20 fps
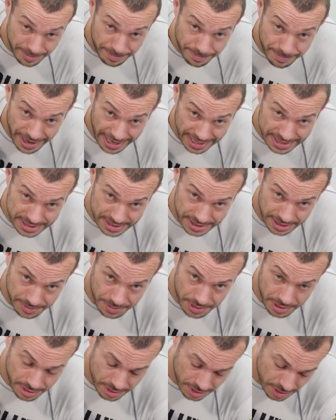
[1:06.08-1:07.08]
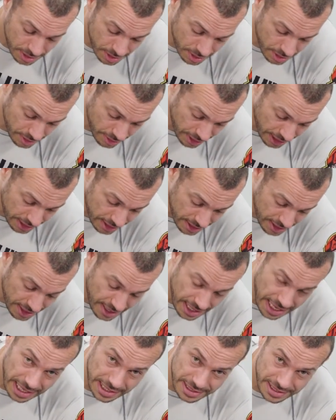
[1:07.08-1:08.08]
and backstep. Right.
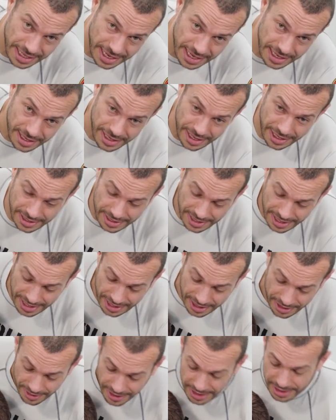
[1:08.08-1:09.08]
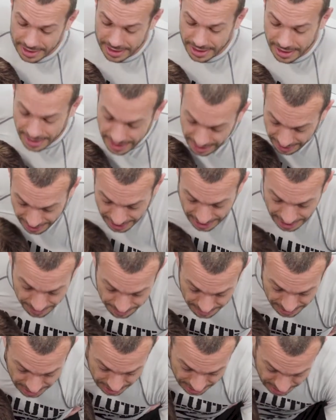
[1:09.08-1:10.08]
Our aim at